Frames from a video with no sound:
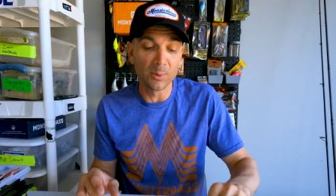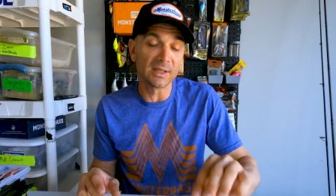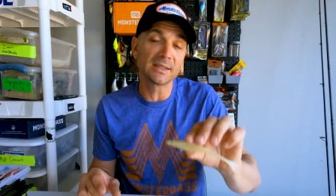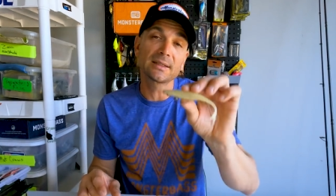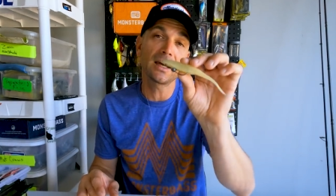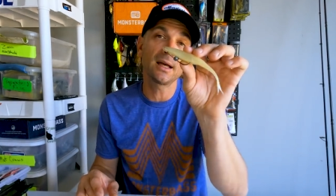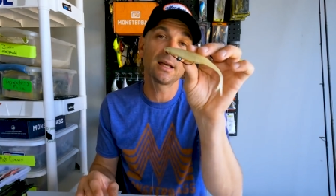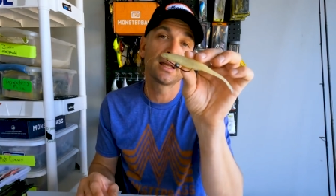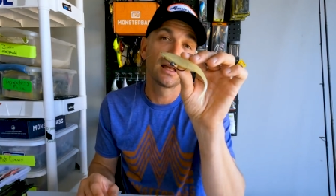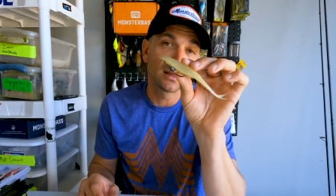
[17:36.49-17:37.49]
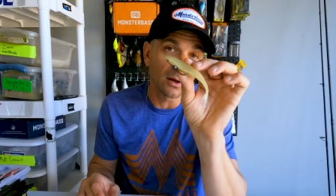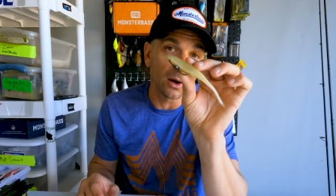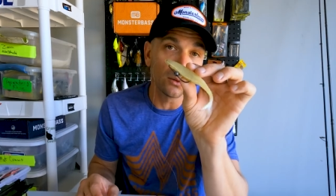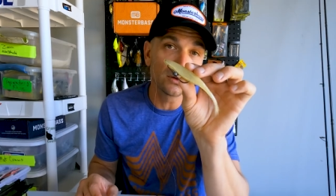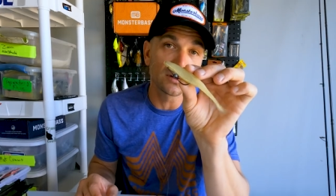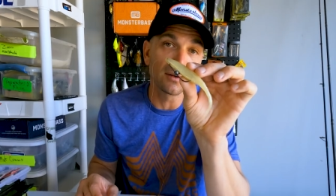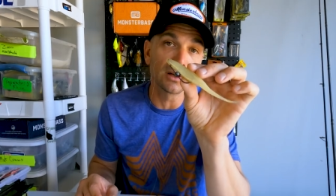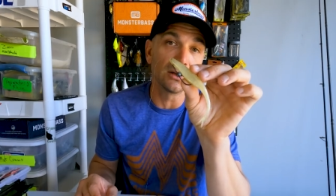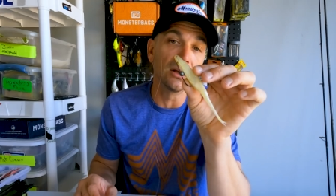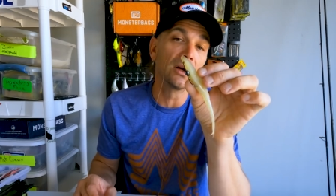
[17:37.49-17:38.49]
But this guy, they'll always give
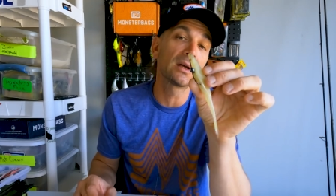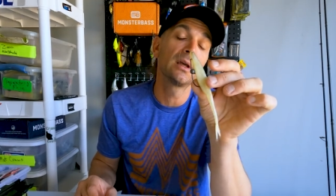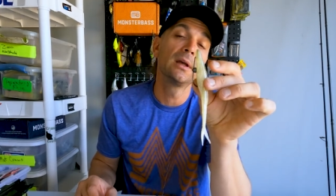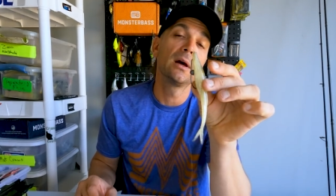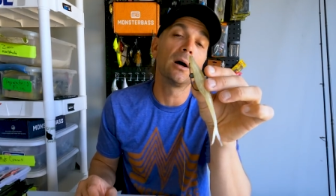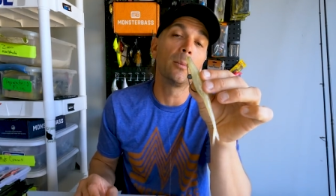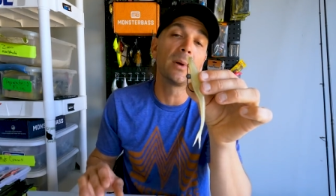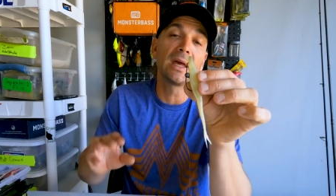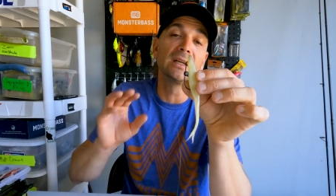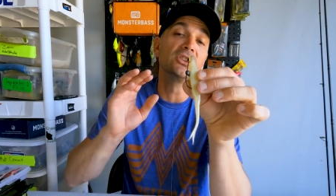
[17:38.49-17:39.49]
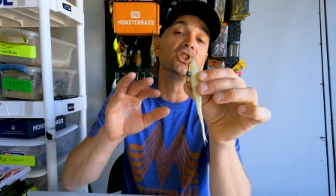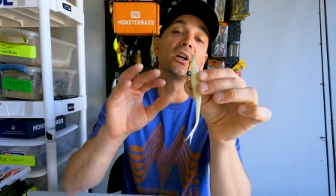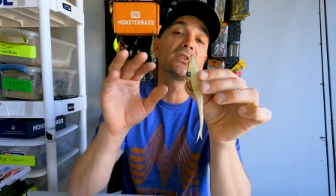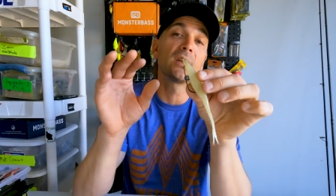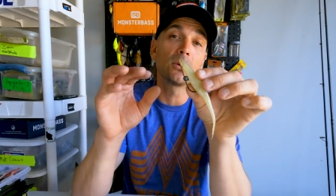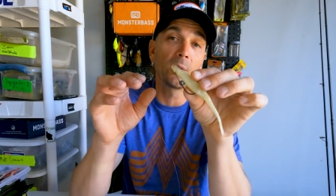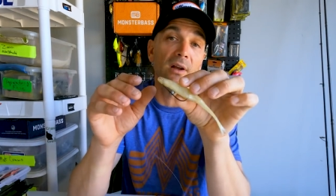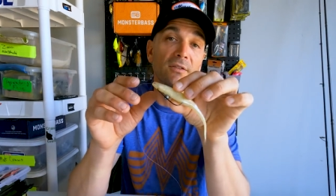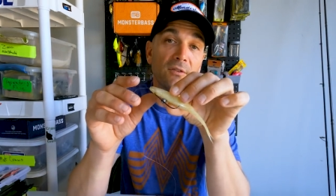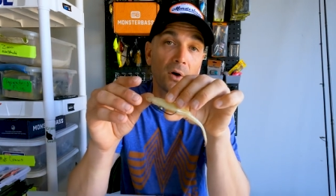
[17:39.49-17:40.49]
it a look. Um, and adjusting the way
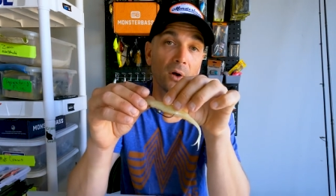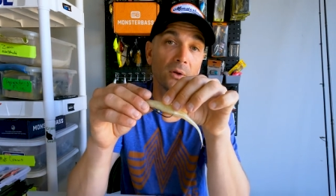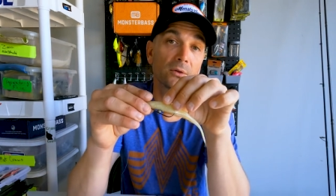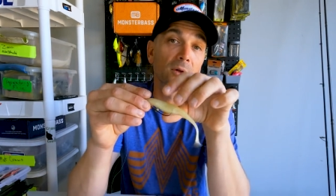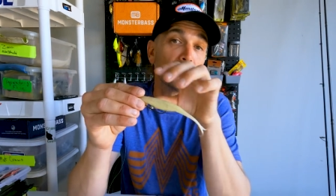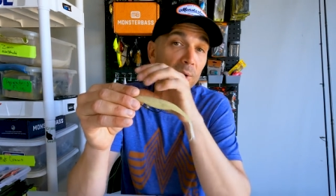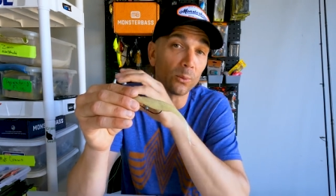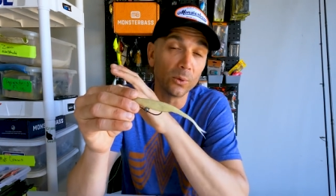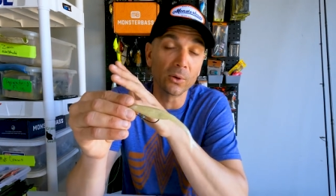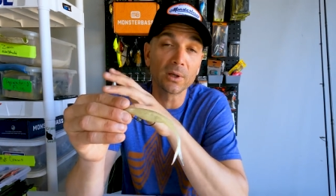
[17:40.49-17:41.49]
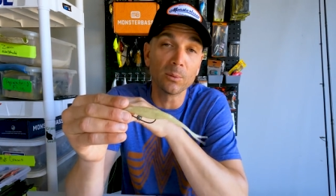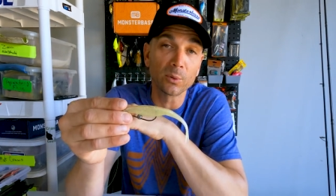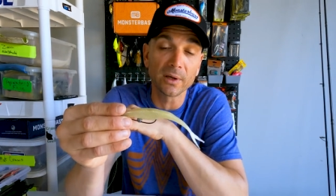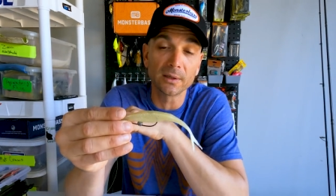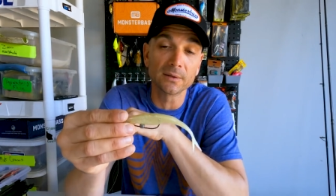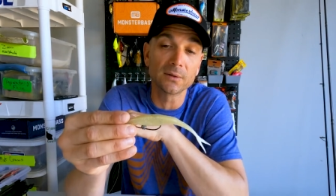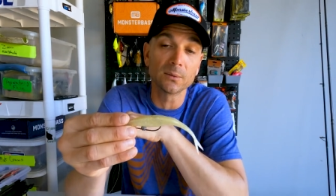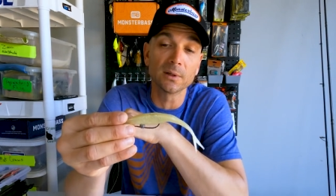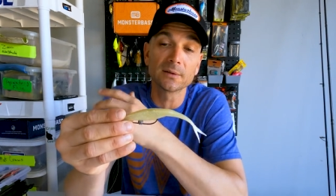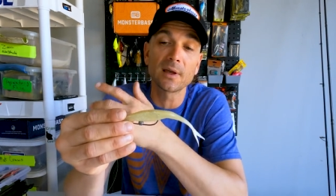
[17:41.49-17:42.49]
it falls can be a real key player
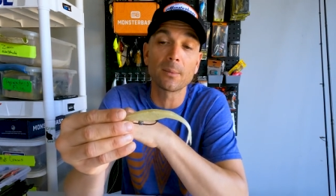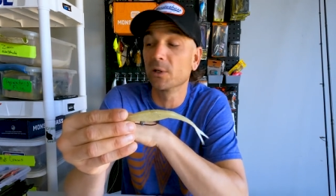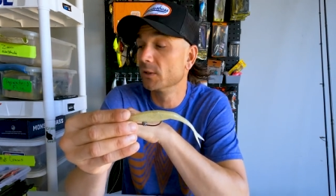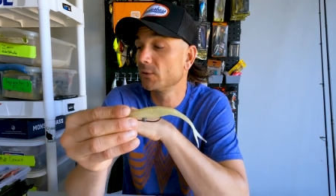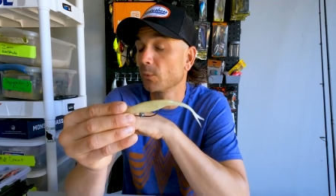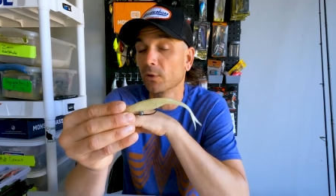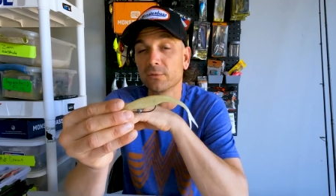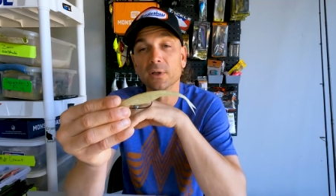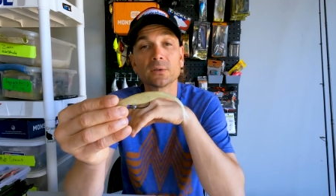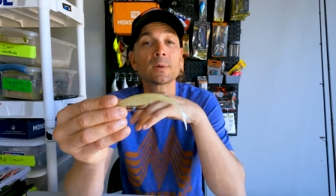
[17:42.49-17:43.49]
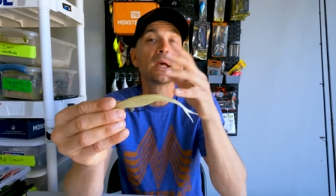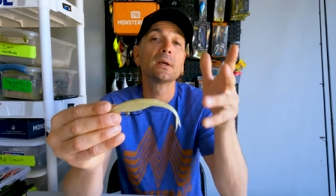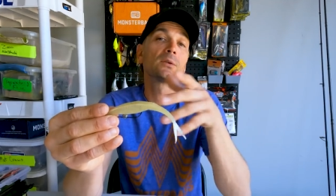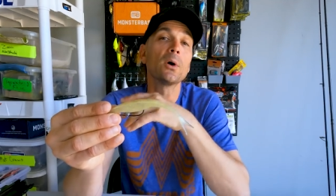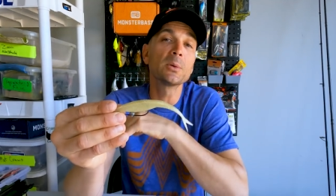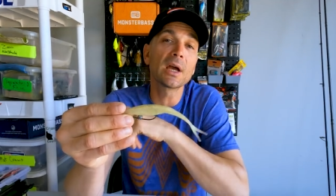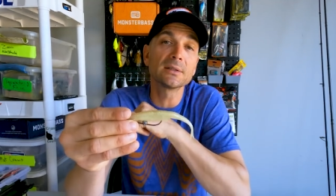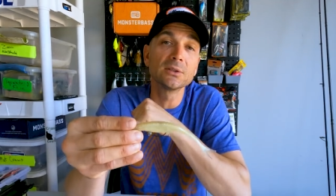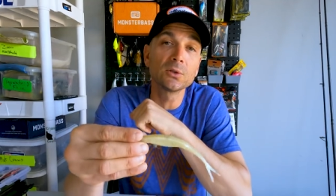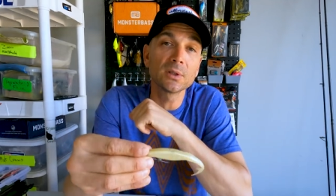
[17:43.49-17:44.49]
into uh, tapping into some more fish. So I hope you
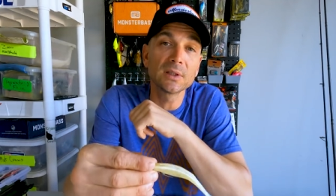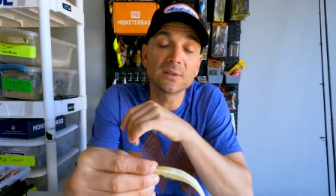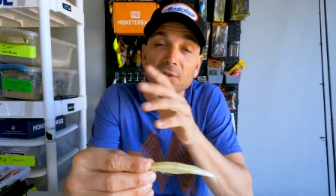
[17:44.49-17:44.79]
guys enjoyed this.